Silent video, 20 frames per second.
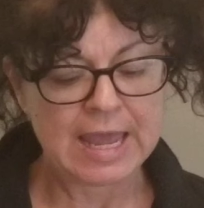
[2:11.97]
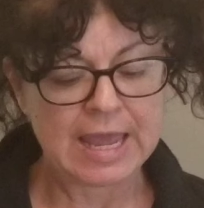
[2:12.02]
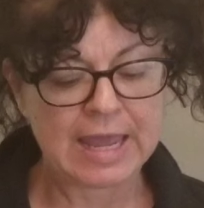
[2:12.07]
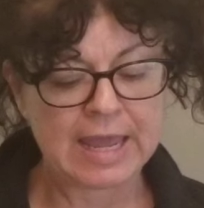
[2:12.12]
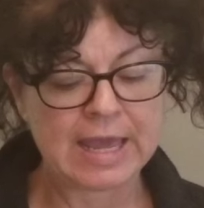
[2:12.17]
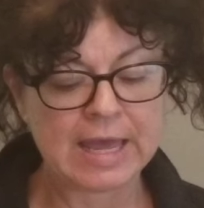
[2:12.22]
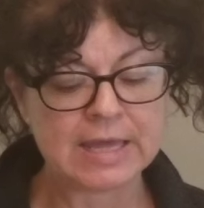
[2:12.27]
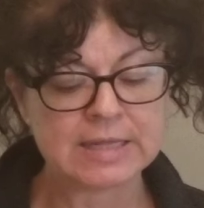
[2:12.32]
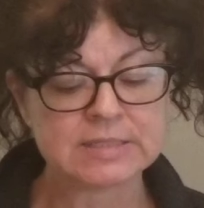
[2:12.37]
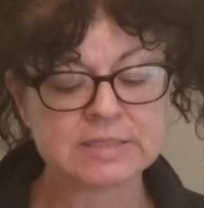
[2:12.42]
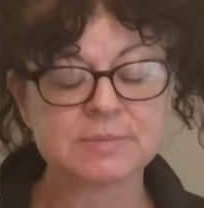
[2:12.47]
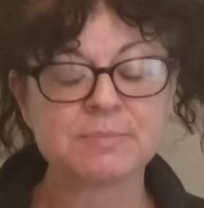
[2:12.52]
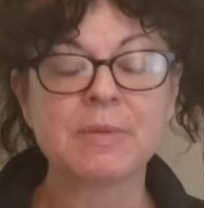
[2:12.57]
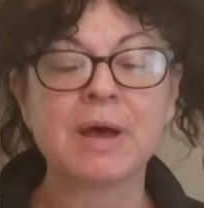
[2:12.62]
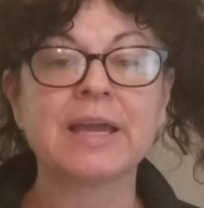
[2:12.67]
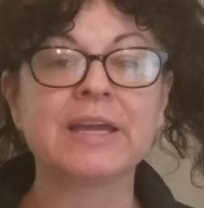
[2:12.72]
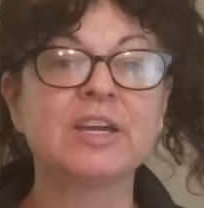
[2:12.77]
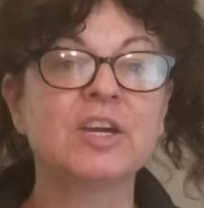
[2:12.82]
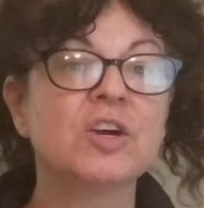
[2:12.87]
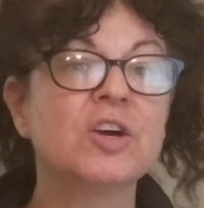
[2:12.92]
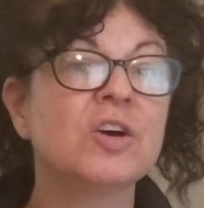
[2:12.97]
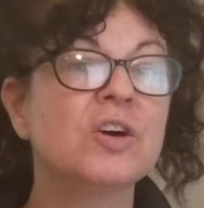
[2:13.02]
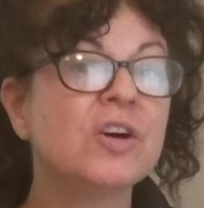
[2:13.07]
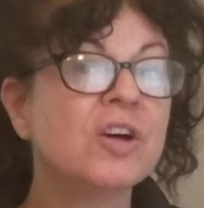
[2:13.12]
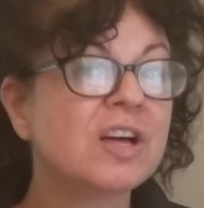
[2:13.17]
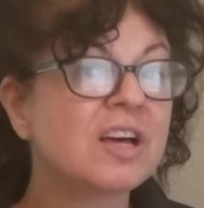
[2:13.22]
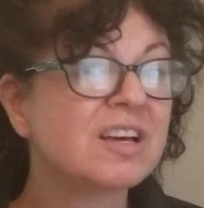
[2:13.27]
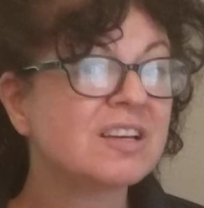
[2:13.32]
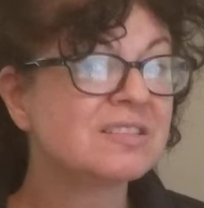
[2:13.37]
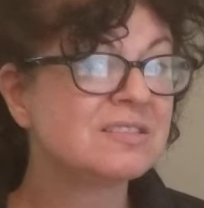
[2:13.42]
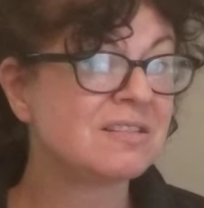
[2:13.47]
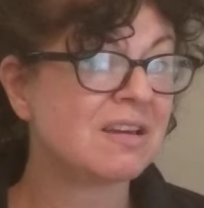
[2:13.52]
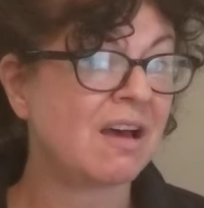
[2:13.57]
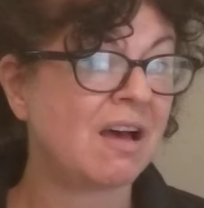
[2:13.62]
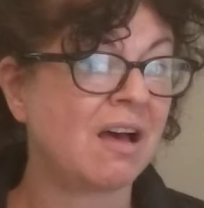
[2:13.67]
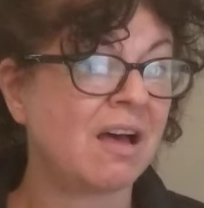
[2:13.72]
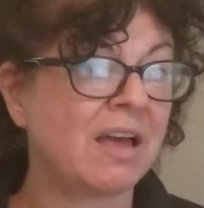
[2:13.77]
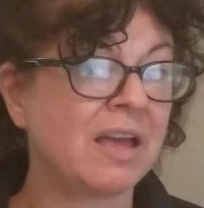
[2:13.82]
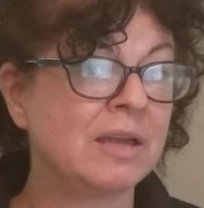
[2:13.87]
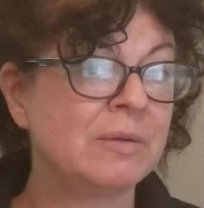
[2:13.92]
And my cook
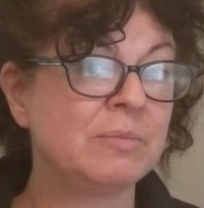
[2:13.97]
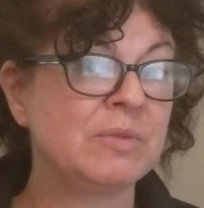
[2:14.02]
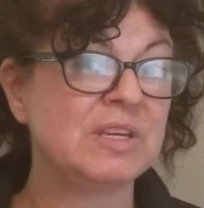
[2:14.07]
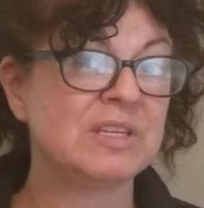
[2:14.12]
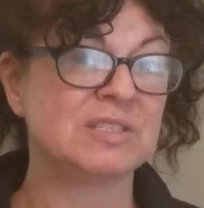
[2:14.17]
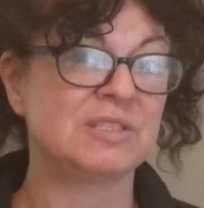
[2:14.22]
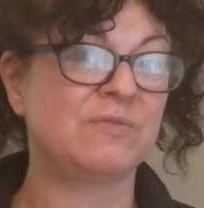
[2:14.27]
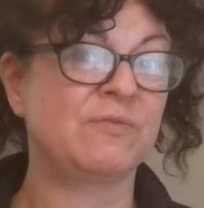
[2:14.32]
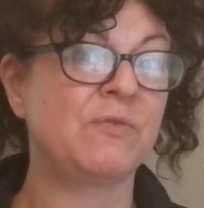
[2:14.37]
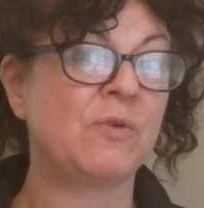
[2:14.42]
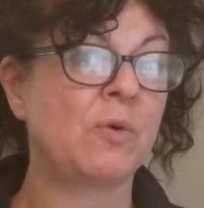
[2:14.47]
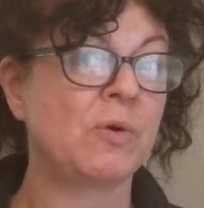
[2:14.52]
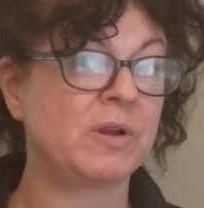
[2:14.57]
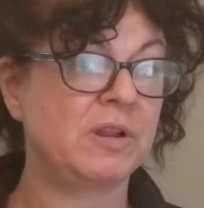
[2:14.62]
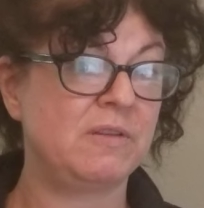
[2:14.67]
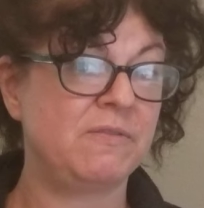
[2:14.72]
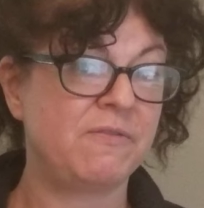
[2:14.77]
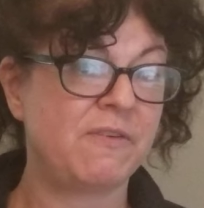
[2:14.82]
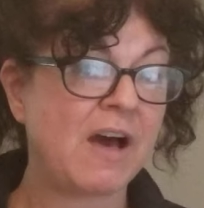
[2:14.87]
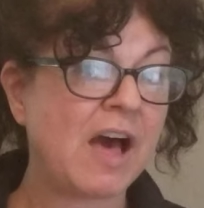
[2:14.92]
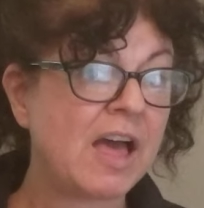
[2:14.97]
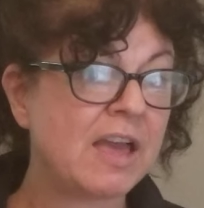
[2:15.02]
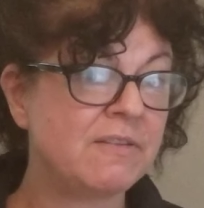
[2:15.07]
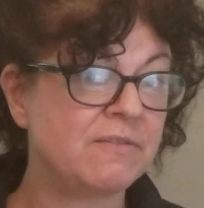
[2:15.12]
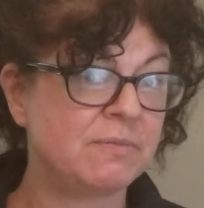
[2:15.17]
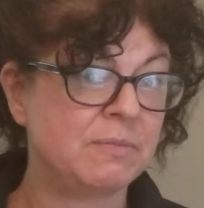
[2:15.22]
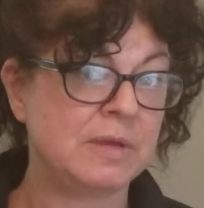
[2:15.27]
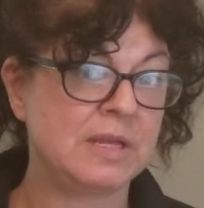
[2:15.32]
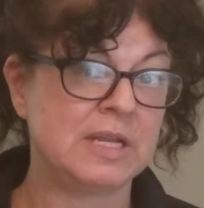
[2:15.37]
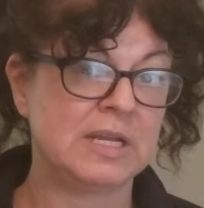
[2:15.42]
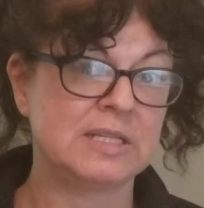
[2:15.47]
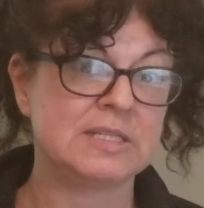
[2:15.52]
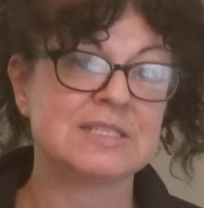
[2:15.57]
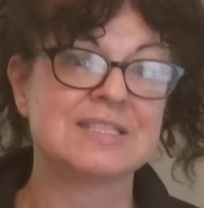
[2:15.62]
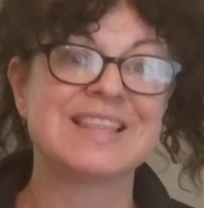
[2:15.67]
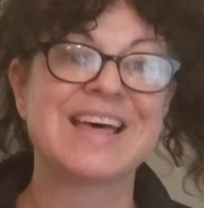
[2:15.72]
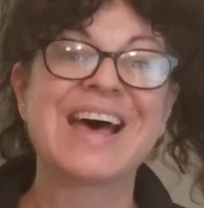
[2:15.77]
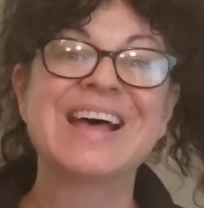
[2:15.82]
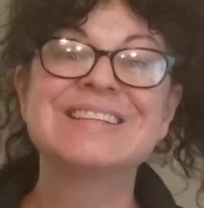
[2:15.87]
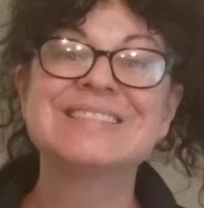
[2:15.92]
time is 45 minutes.
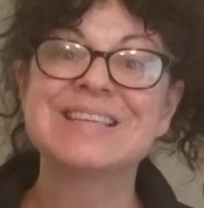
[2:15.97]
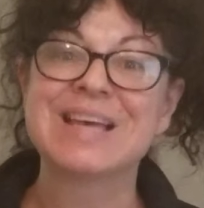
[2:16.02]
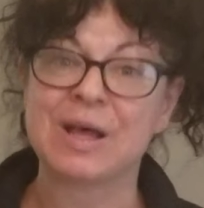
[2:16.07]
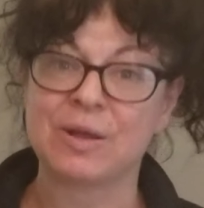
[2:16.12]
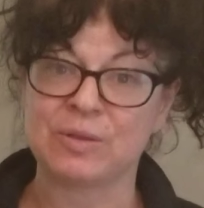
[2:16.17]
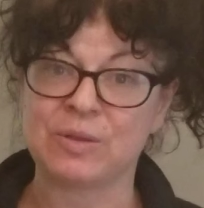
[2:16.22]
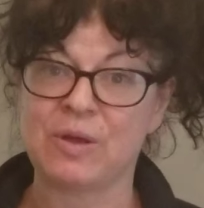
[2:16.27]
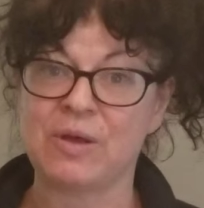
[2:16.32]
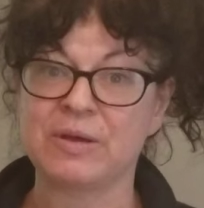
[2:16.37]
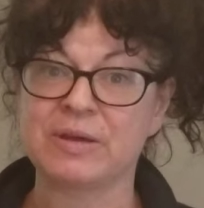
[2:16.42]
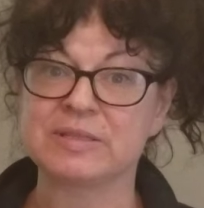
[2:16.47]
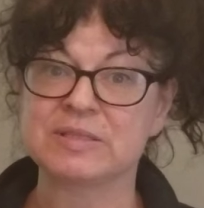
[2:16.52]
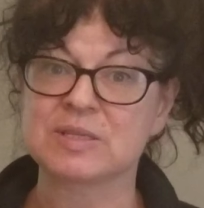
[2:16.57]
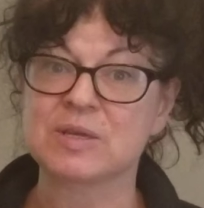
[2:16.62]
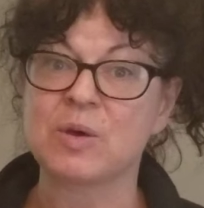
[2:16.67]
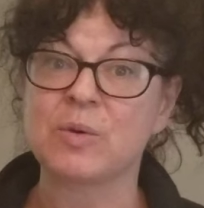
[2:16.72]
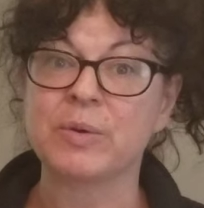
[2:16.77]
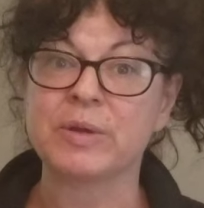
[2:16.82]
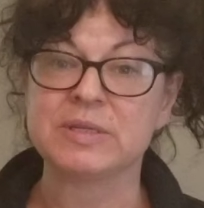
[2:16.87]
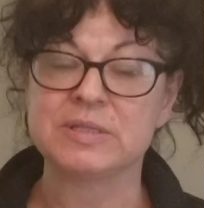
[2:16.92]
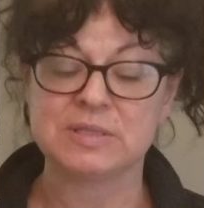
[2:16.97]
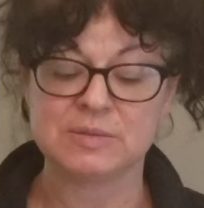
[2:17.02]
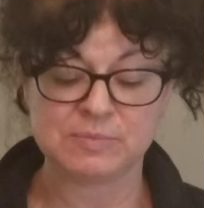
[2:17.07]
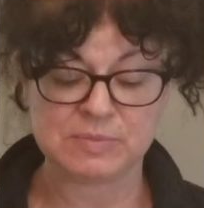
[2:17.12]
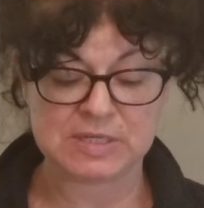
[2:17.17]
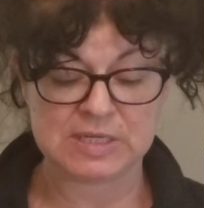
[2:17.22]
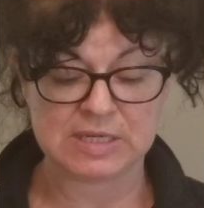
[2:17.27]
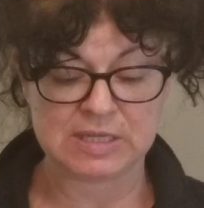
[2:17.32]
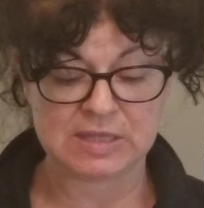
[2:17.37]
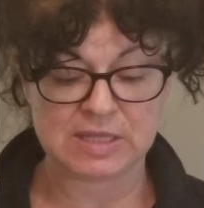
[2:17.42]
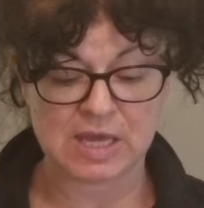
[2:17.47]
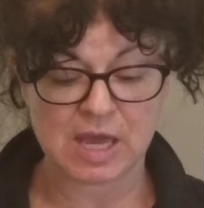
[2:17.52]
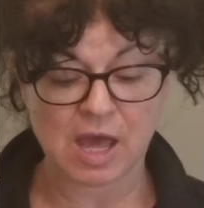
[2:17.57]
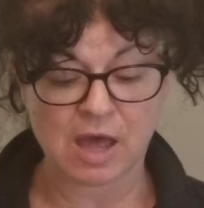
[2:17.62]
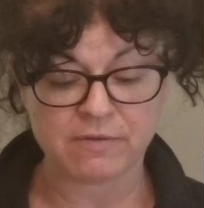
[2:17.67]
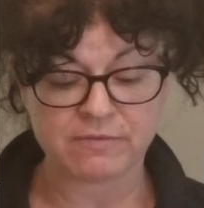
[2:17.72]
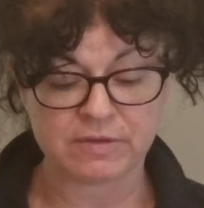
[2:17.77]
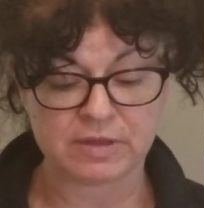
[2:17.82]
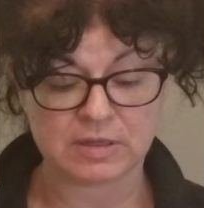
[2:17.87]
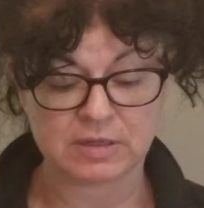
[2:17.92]
That's how long it's going to be in the
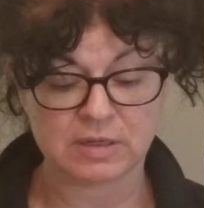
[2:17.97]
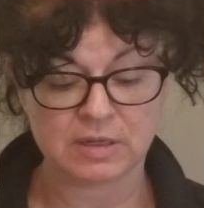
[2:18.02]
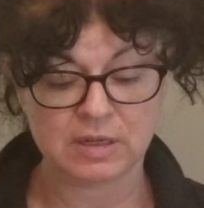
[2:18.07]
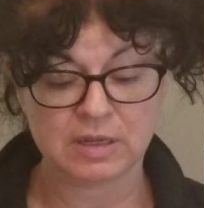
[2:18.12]
oven.